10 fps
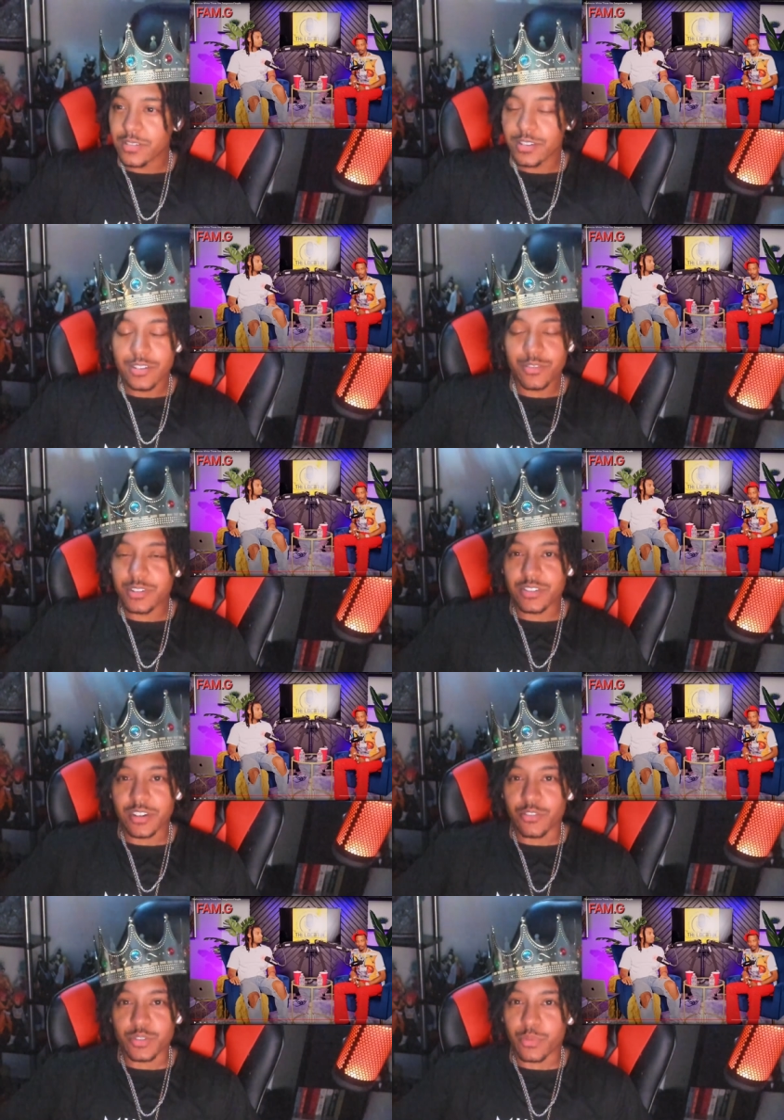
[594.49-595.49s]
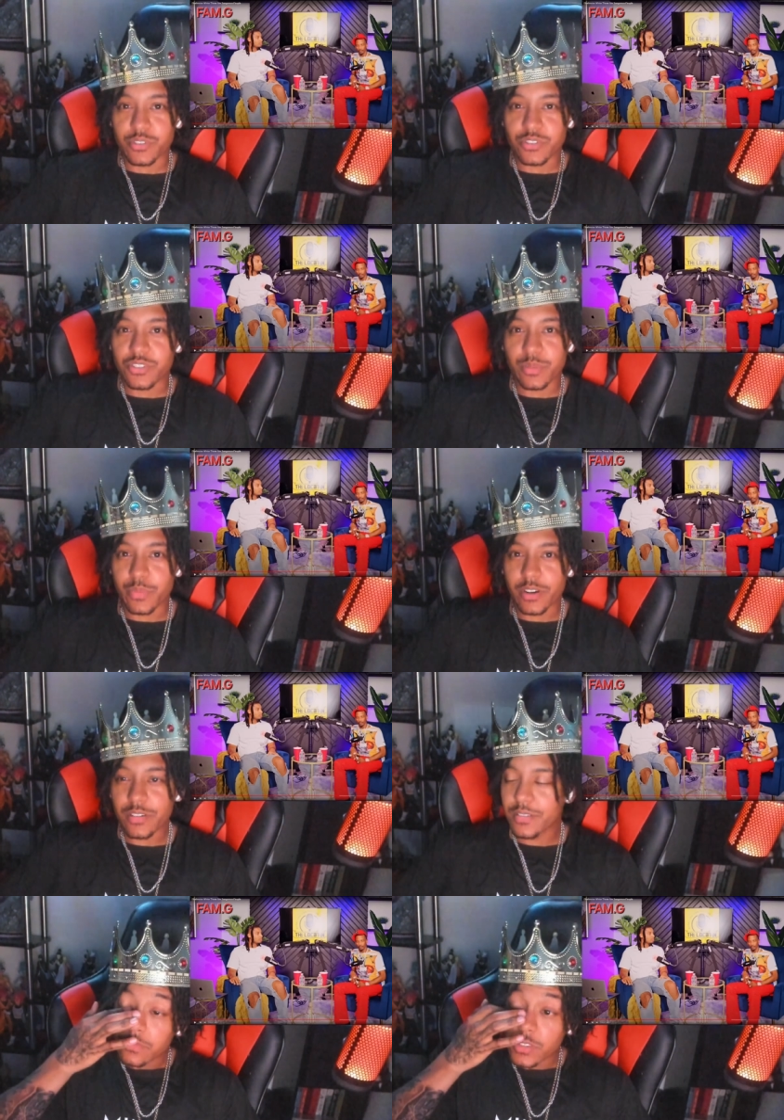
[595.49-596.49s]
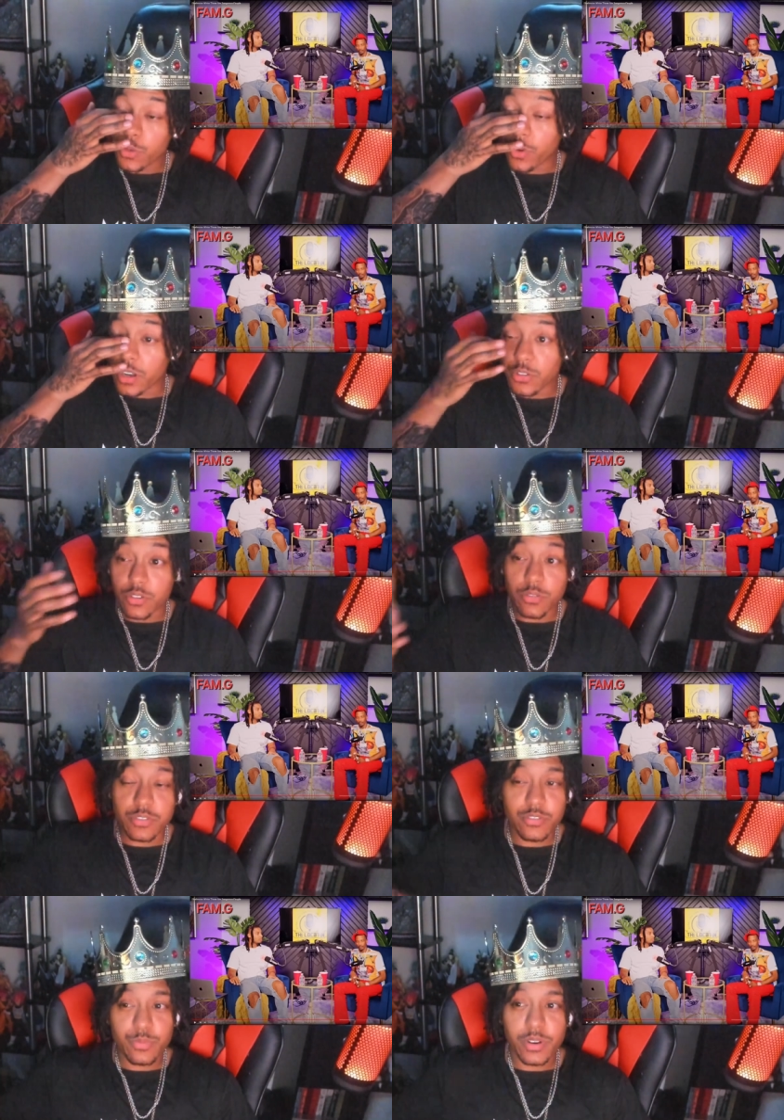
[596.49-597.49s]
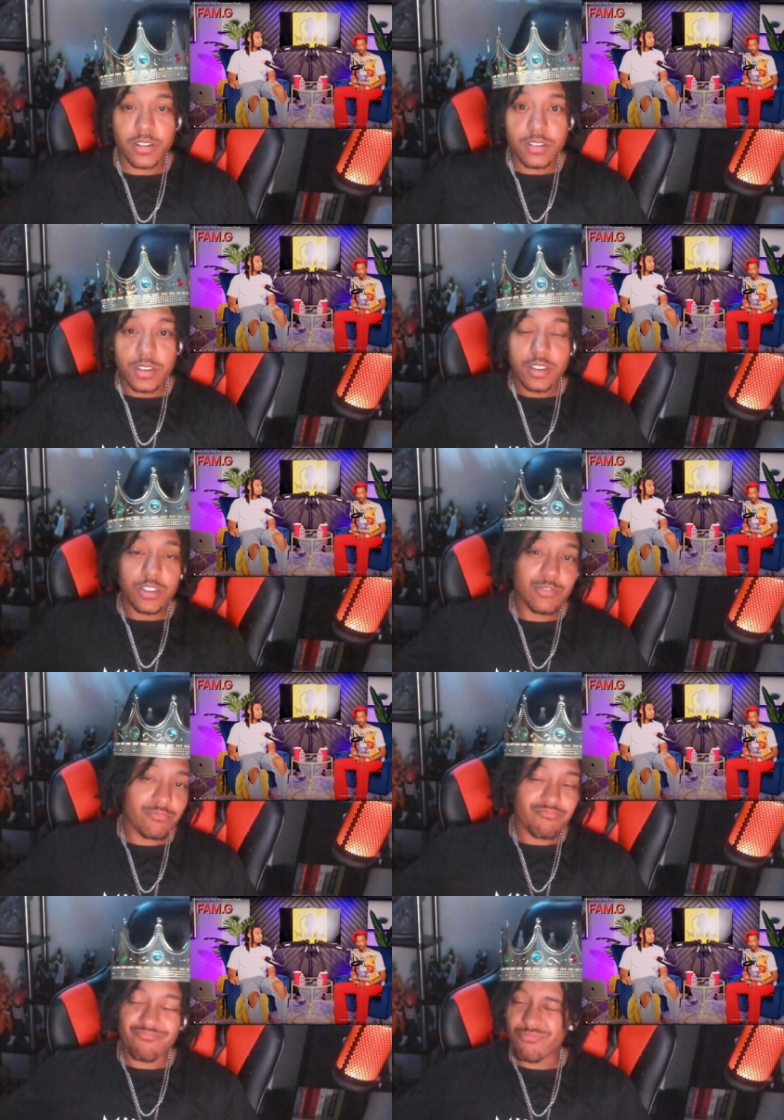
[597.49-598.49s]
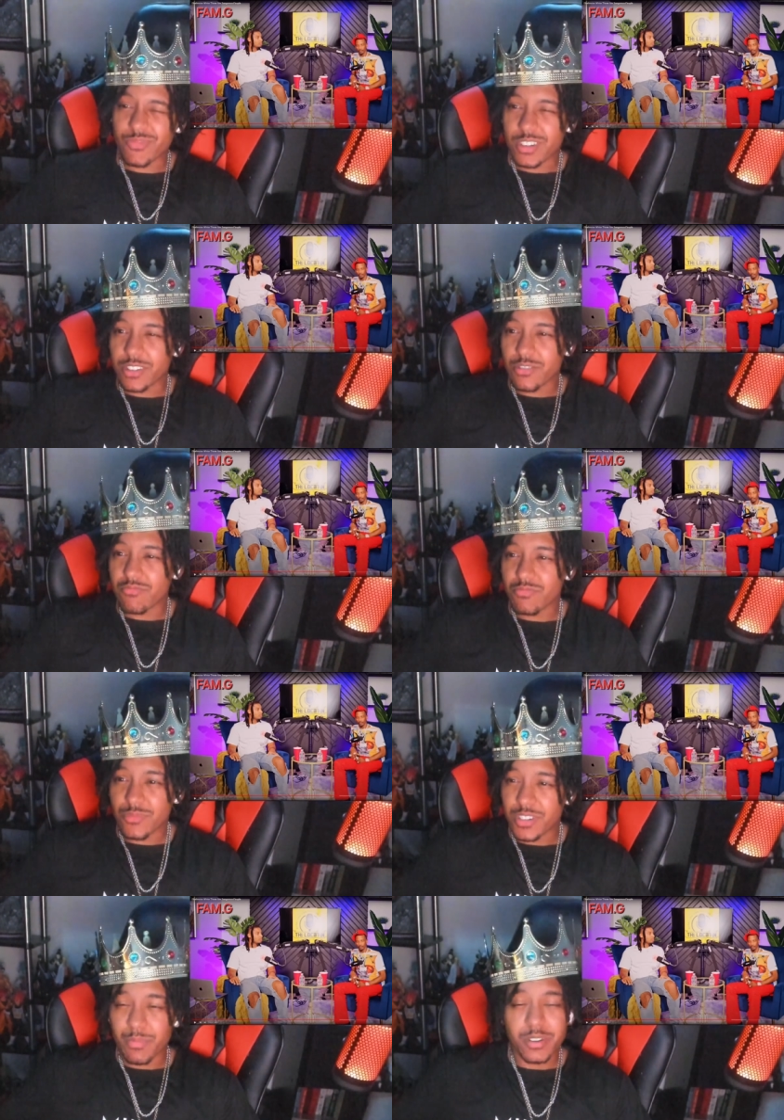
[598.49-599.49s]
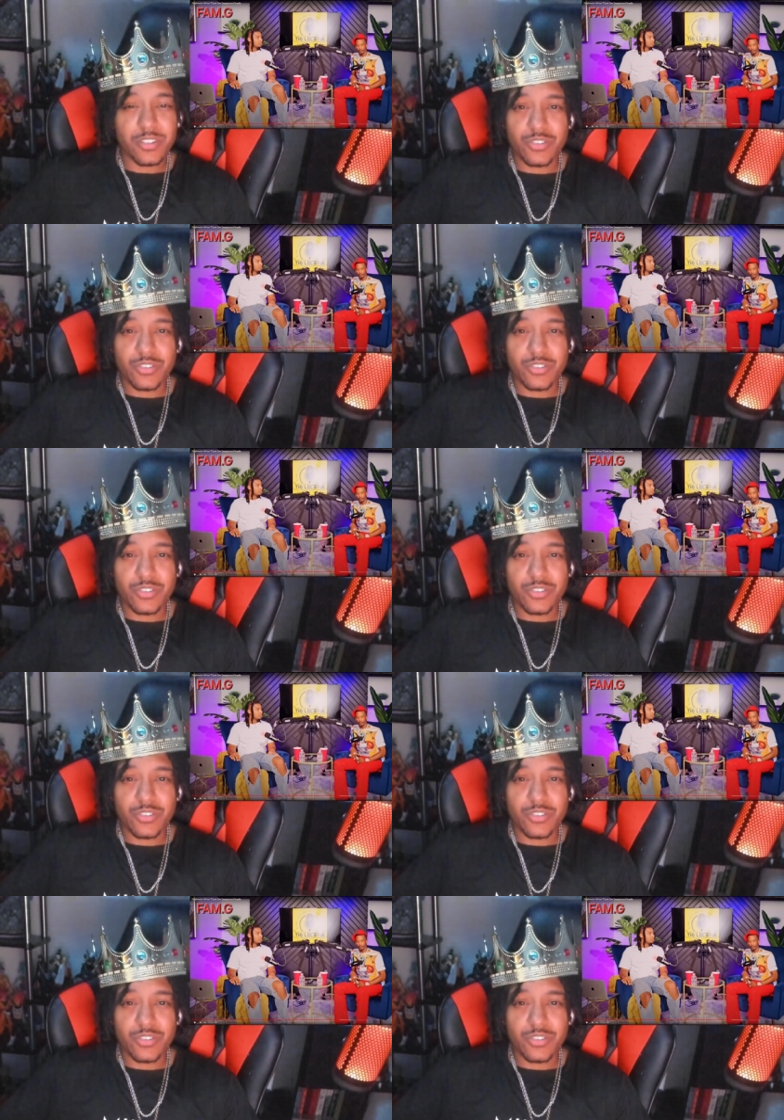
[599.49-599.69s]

Your niggas ain't no support your shit, bruh. You wanna do YouTube, bruh? You some that just